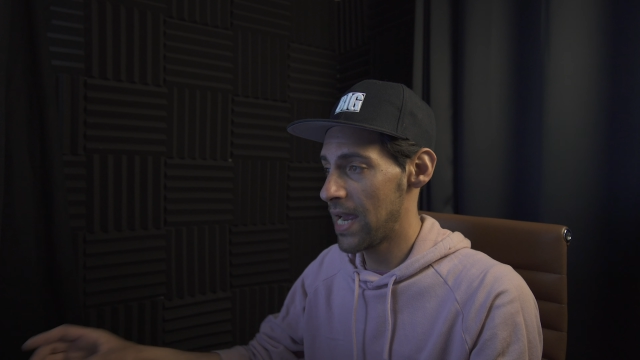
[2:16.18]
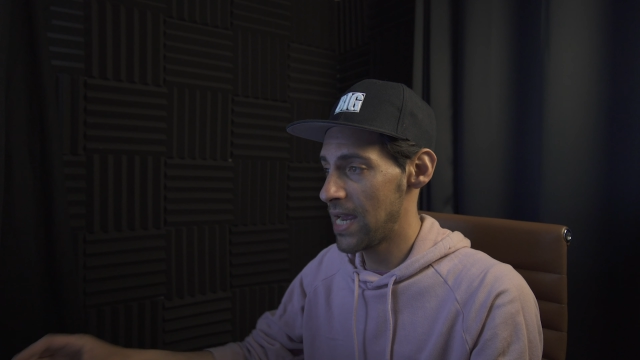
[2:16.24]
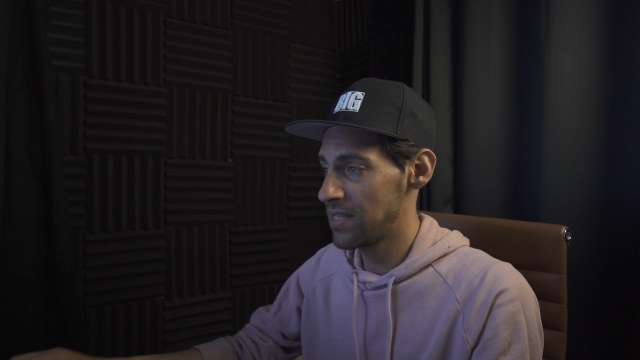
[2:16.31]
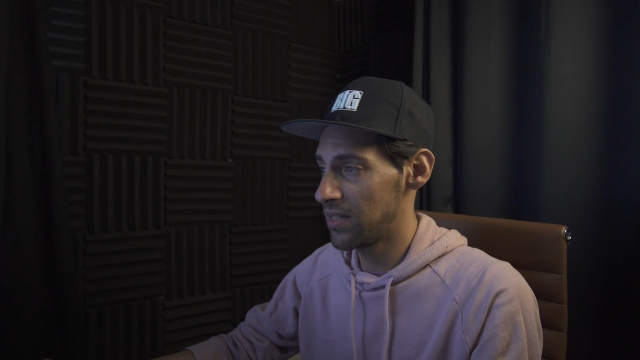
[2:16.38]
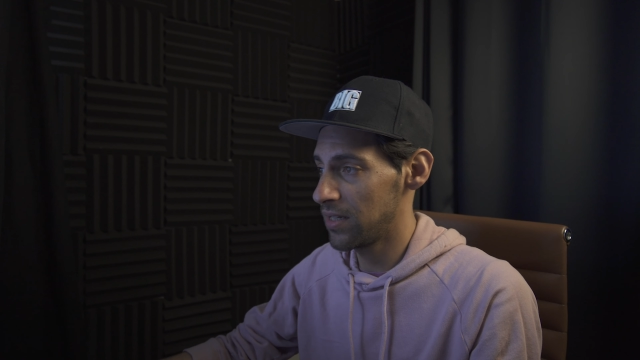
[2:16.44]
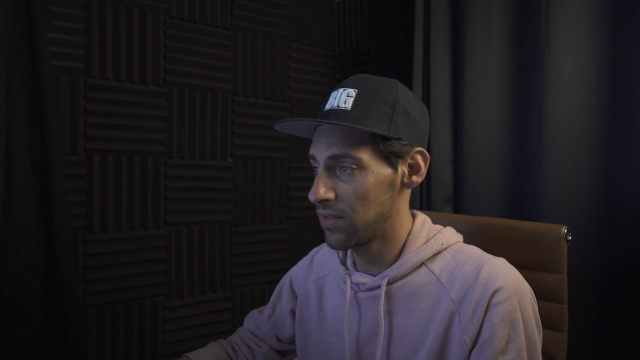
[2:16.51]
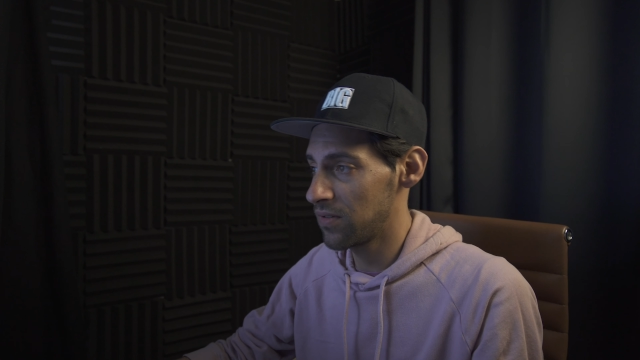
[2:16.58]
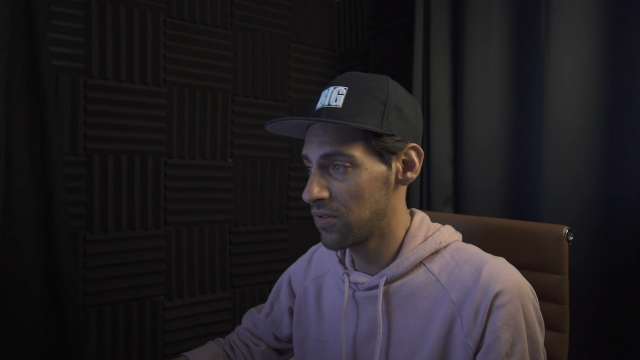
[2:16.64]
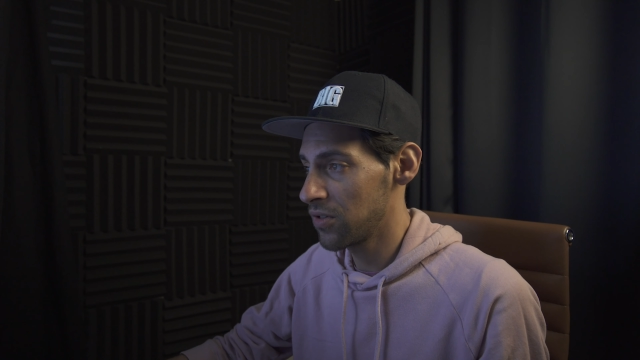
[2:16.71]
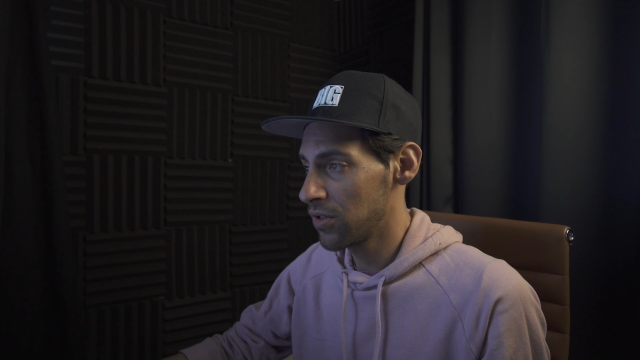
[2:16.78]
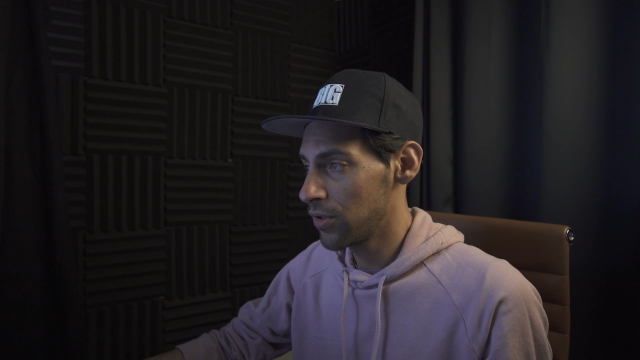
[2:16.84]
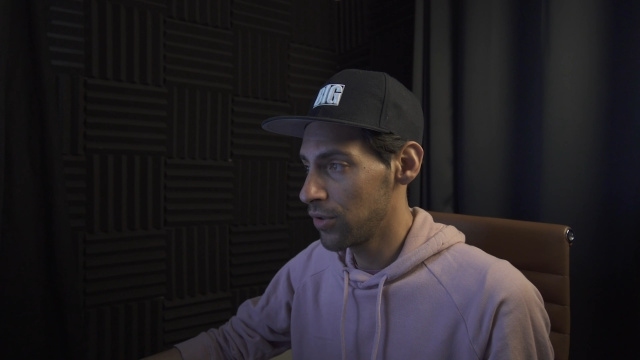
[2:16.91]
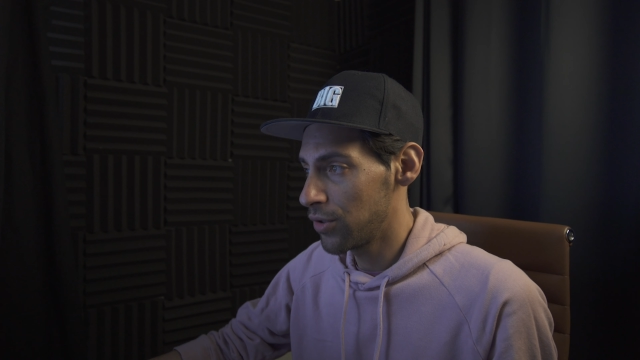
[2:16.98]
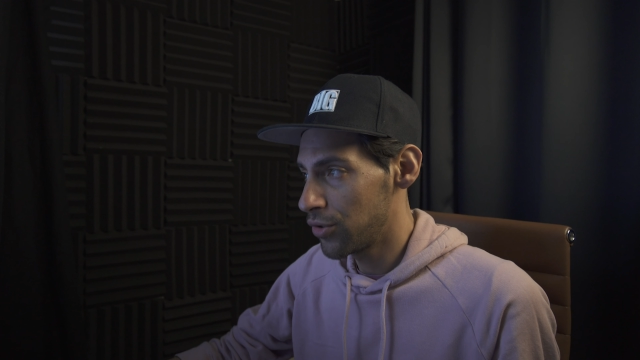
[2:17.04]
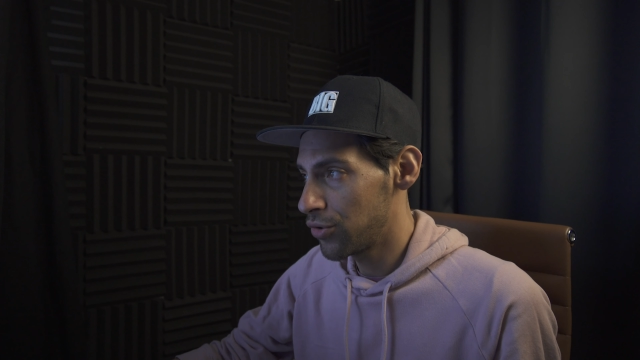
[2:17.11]
assets.
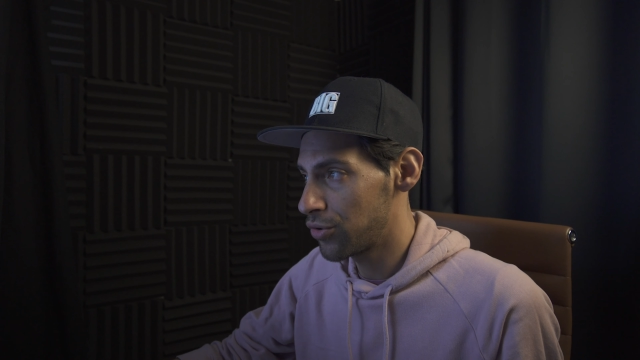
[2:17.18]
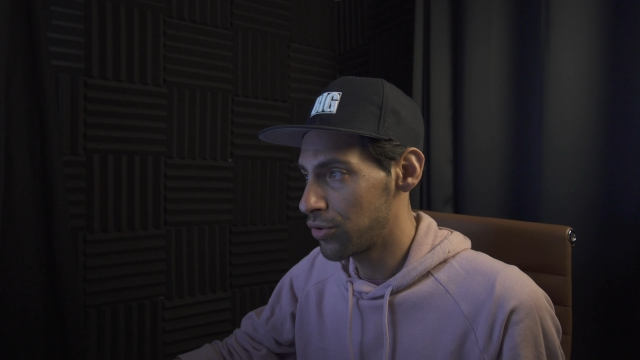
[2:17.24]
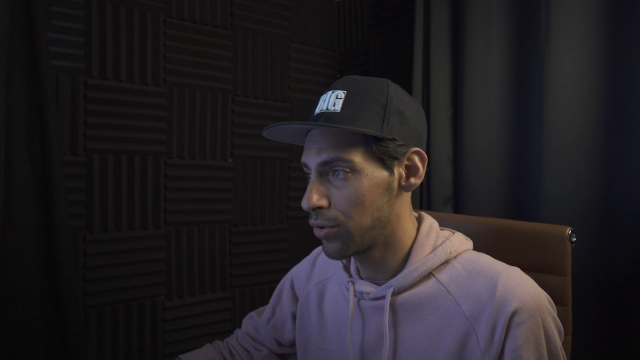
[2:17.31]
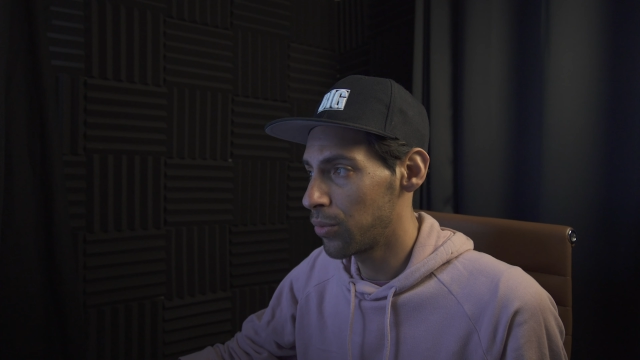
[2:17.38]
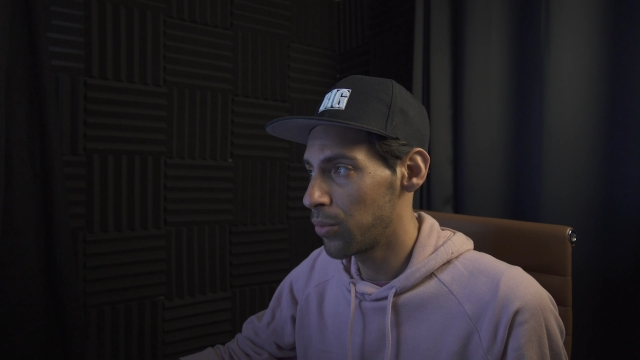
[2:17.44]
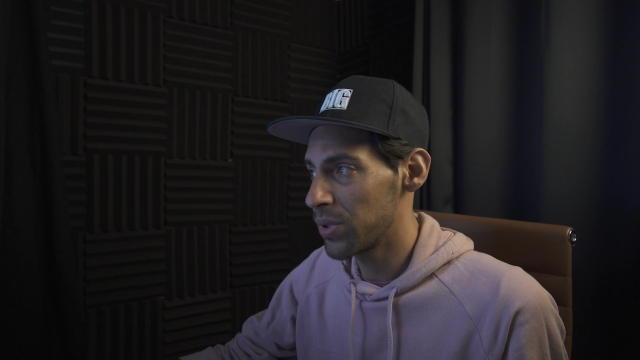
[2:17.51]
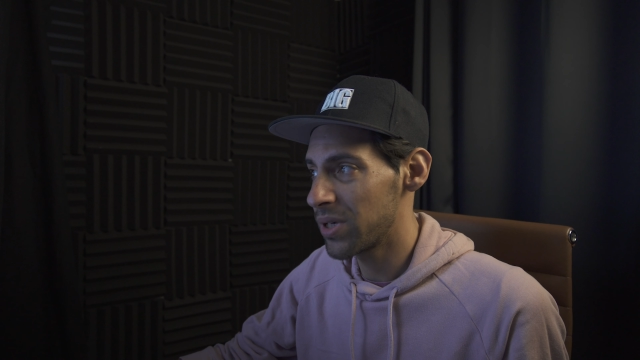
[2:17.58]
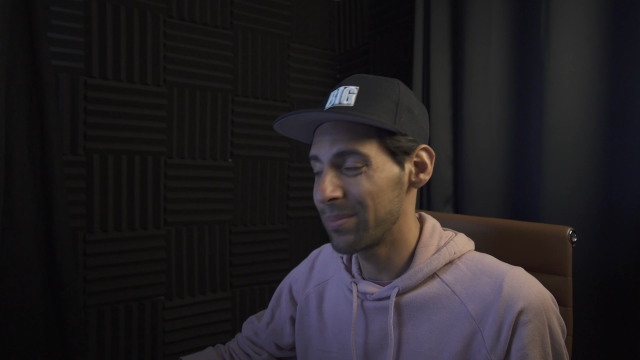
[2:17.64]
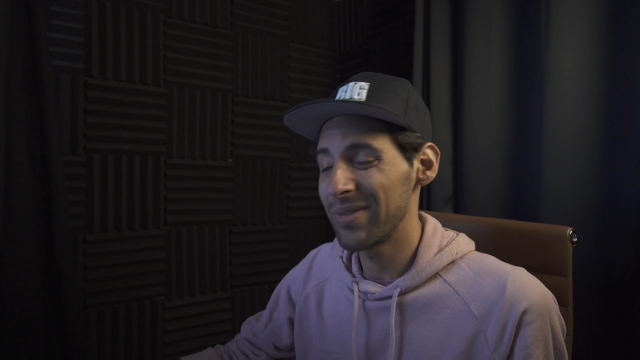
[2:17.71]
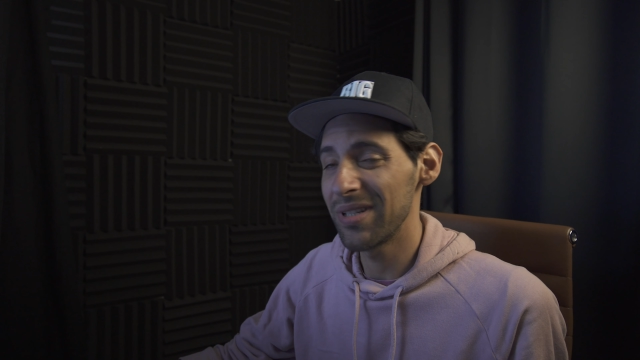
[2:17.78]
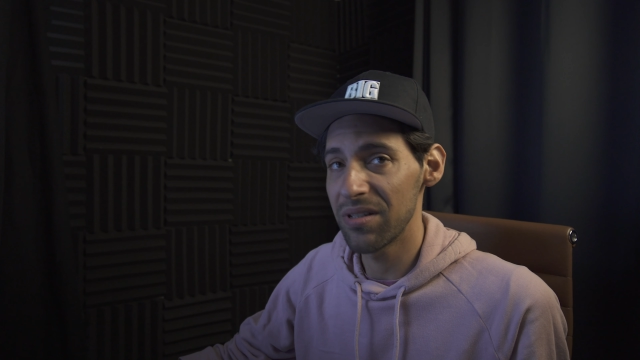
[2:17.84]
So when I'm